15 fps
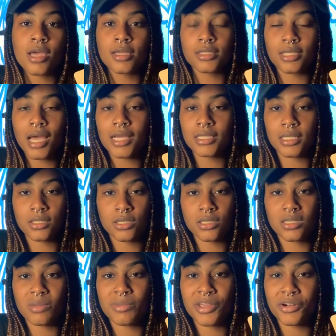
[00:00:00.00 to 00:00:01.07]
ties into
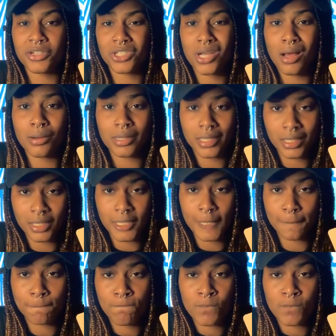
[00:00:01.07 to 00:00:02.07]
some inner child healing.